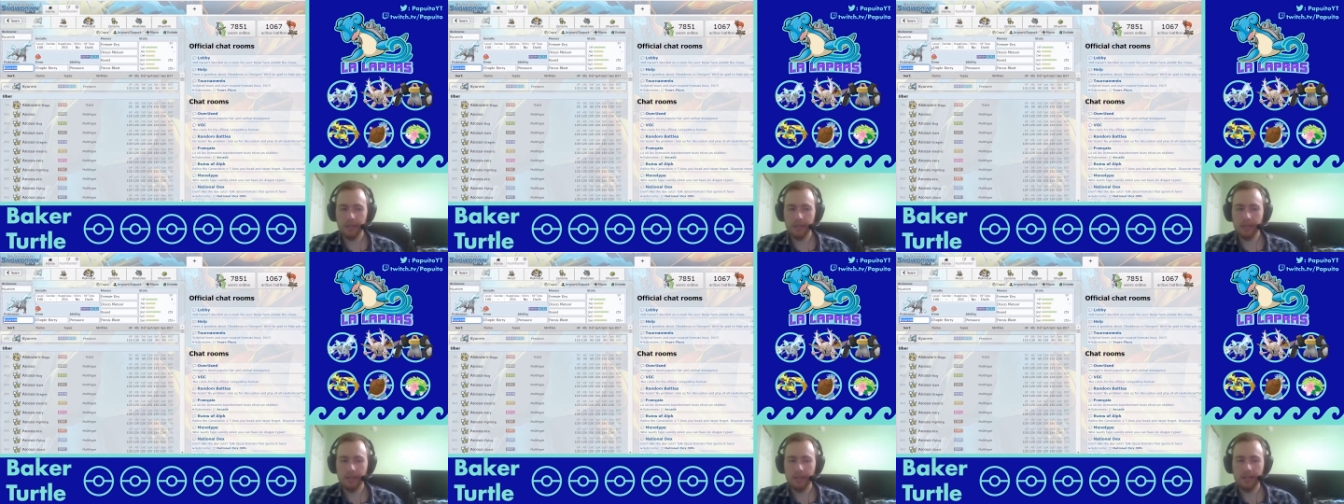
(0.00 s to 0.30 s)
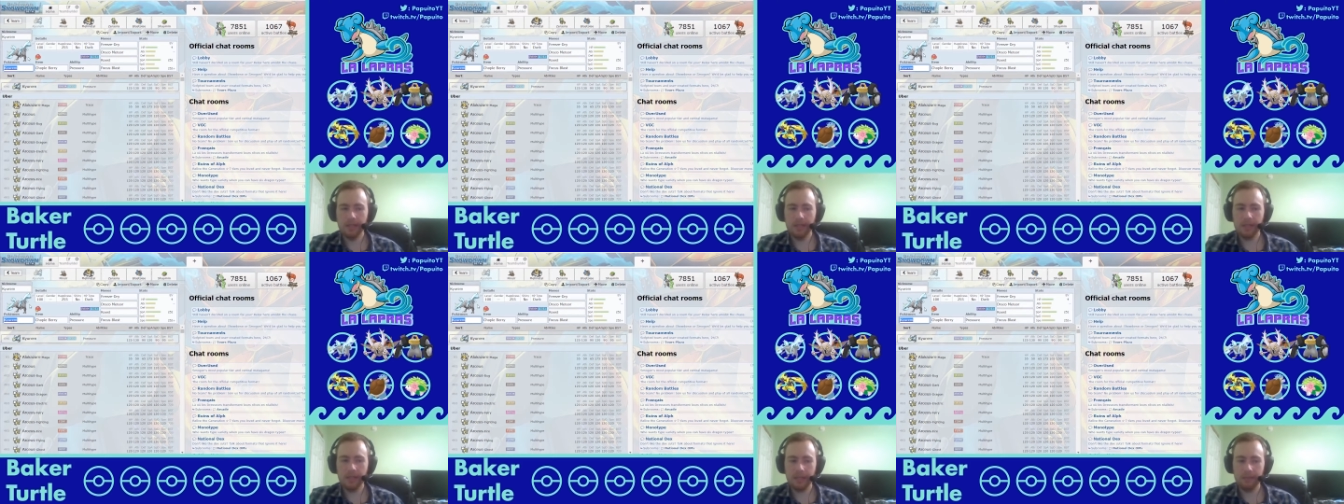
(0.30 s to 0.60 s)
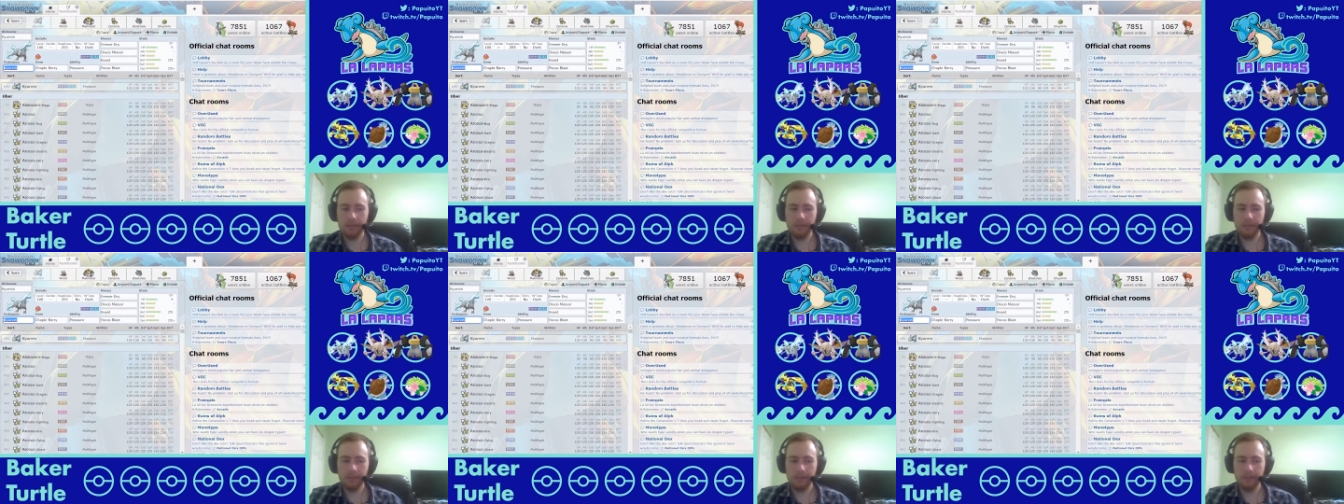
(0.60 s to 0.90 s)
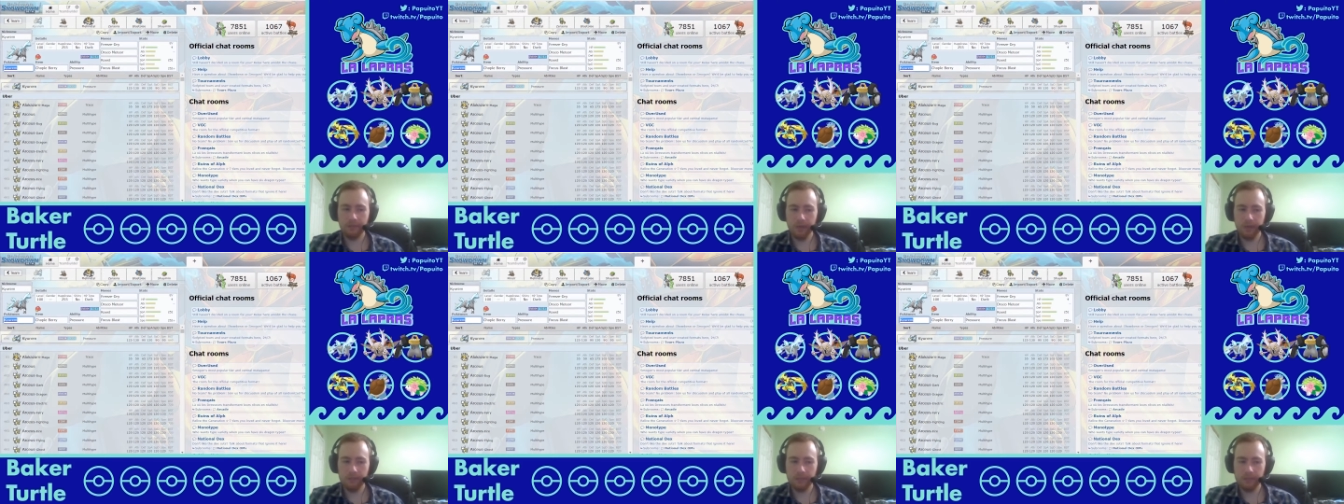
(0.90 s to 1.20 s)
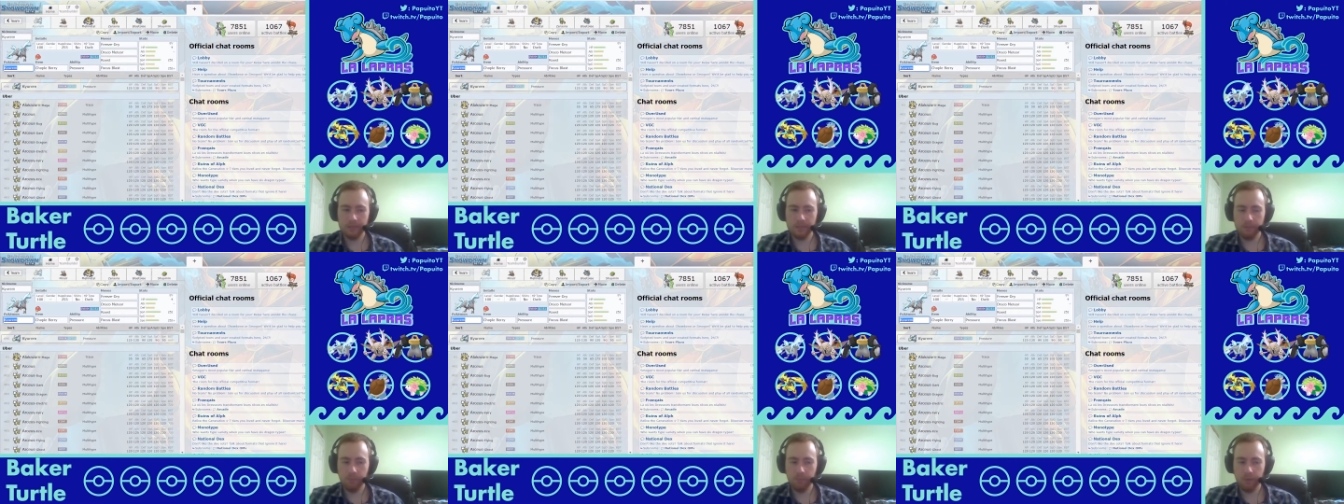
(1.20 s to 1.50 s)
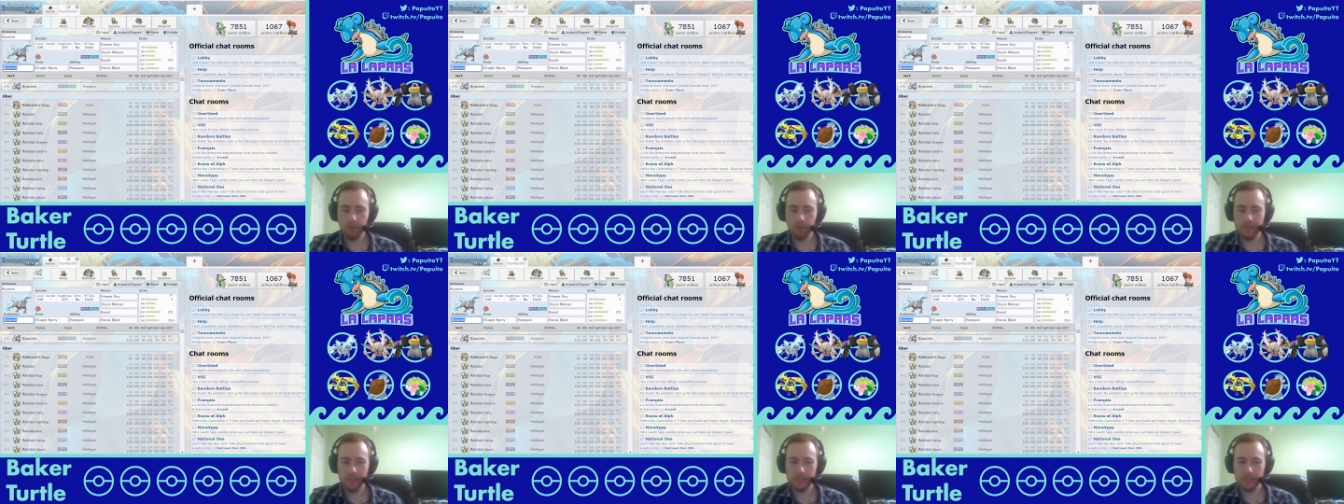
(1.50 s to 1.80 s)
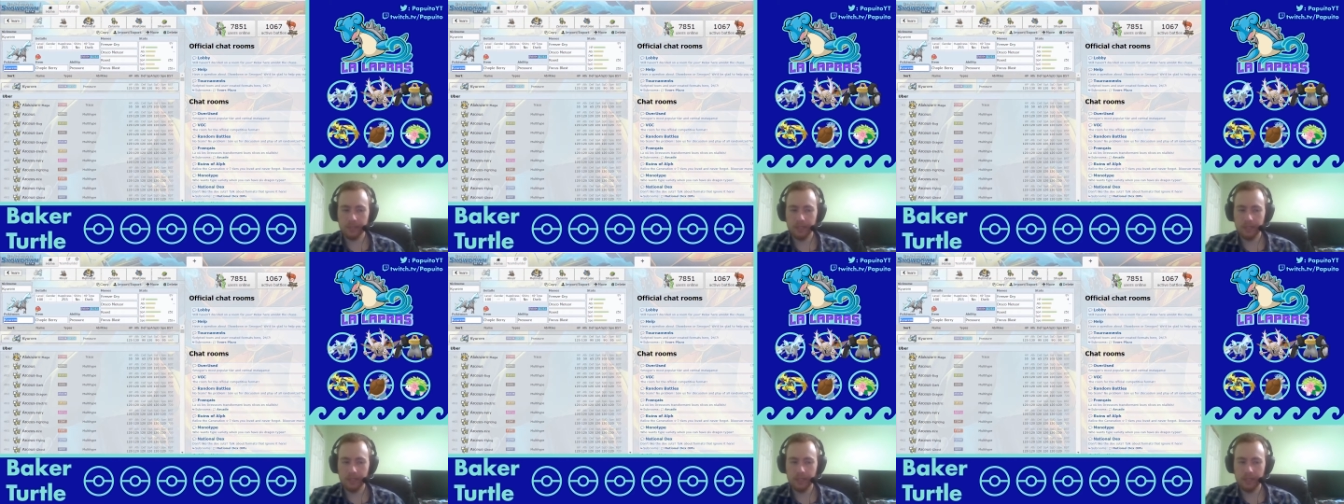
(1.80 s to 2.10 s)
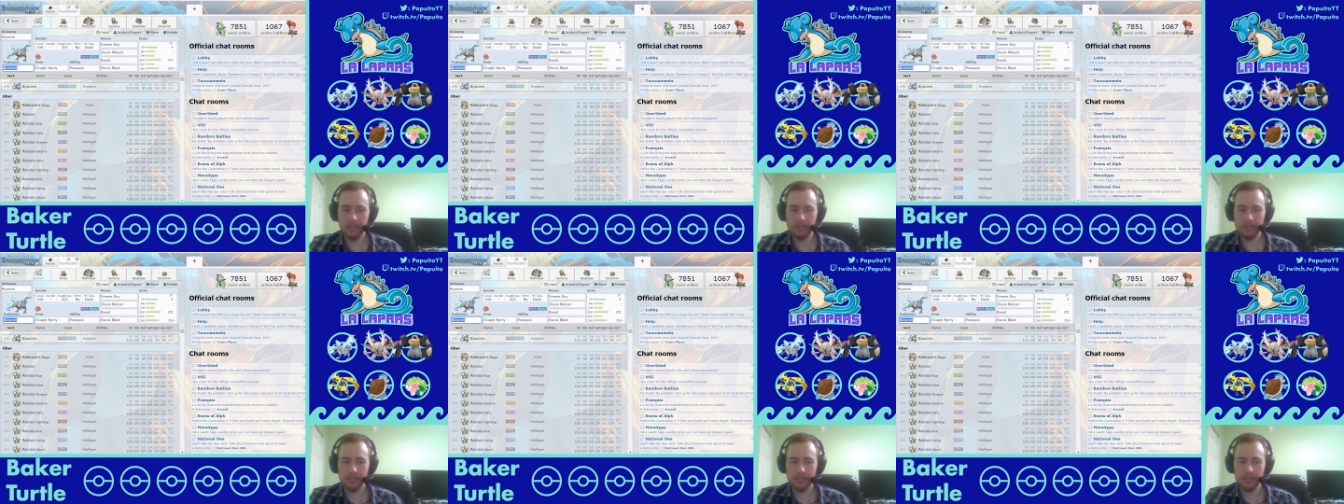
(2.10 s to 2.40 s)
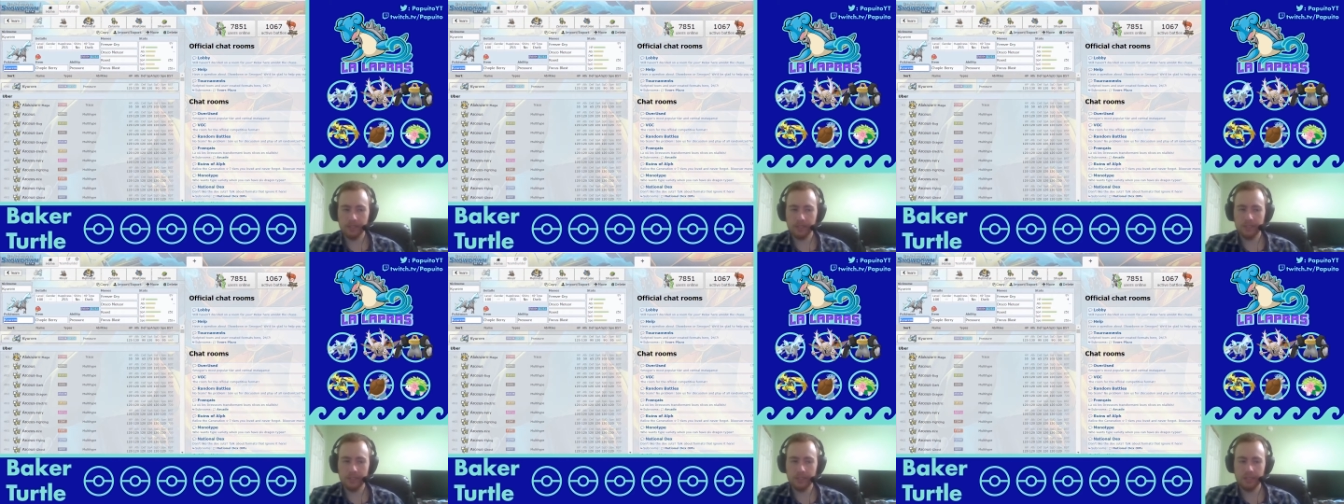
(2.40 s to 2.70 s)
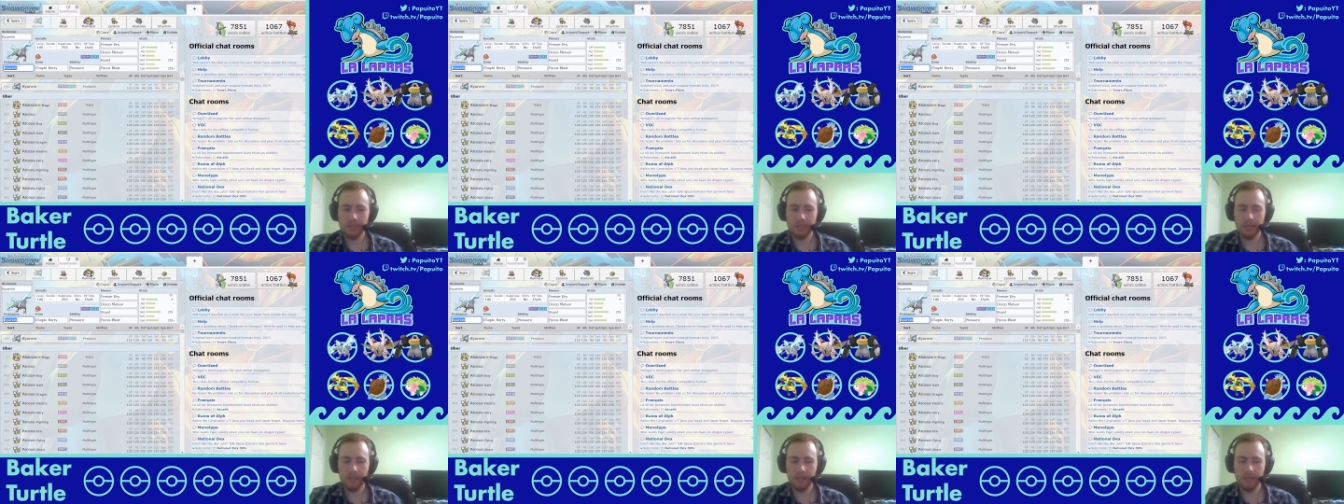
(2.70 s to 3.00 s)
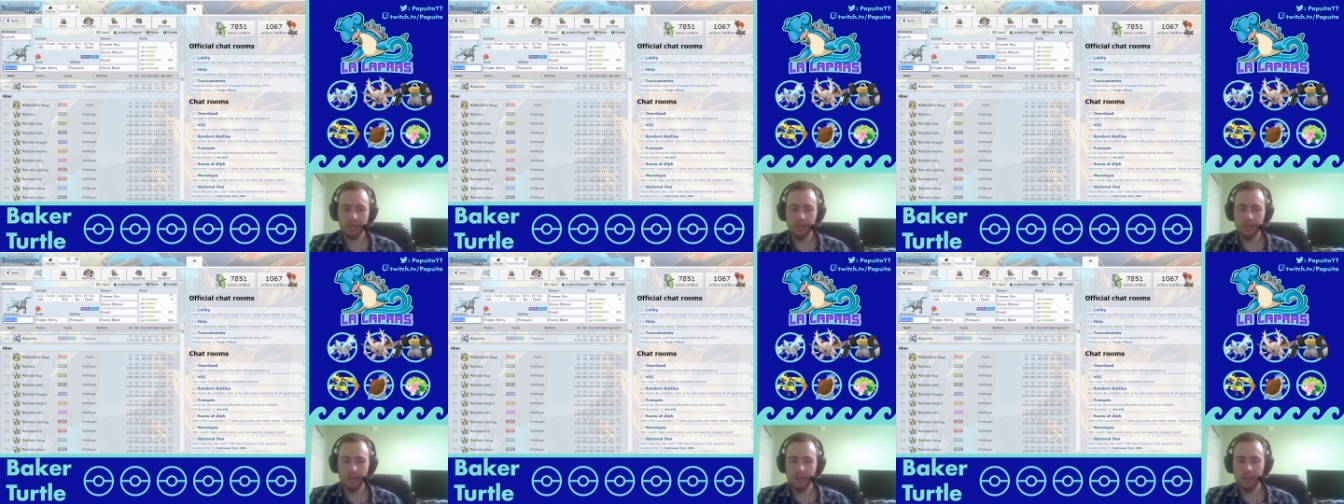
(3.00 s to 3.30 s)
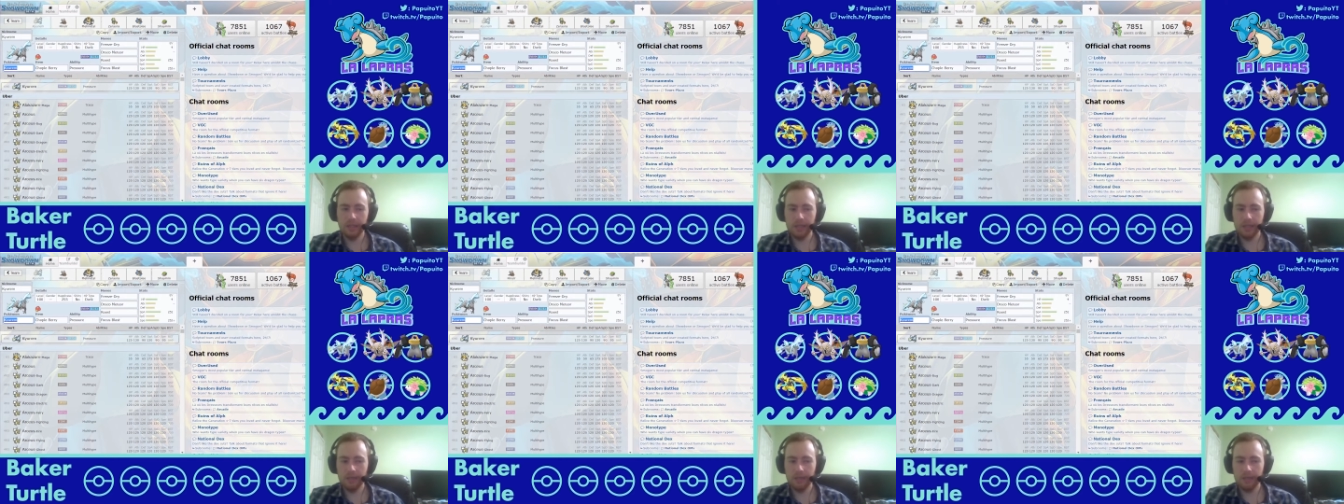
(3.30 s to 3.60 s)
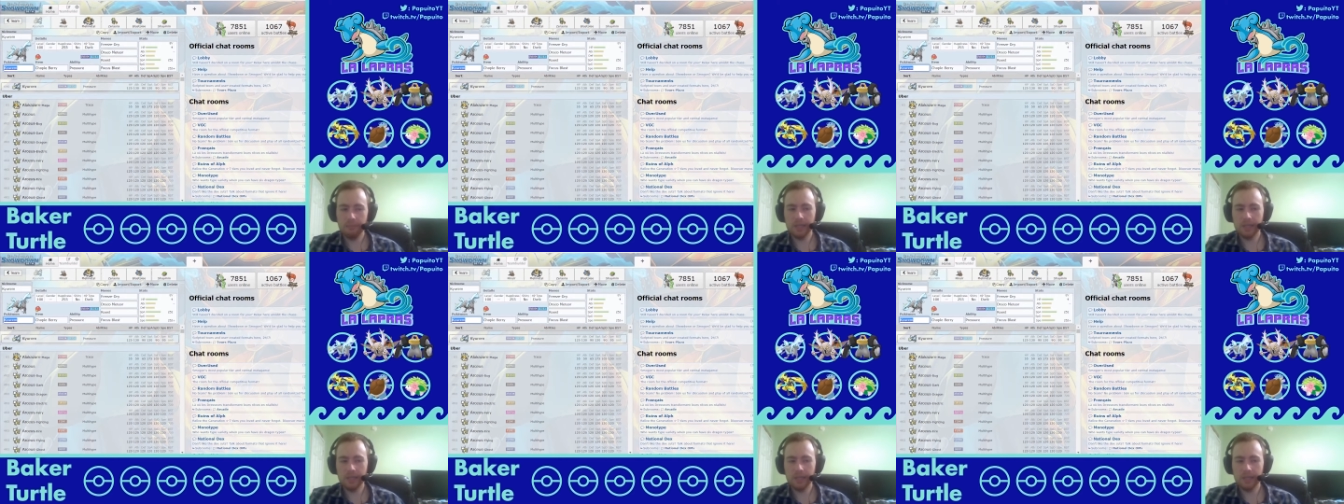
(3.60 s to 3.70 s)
It allowed me to free up some points, and it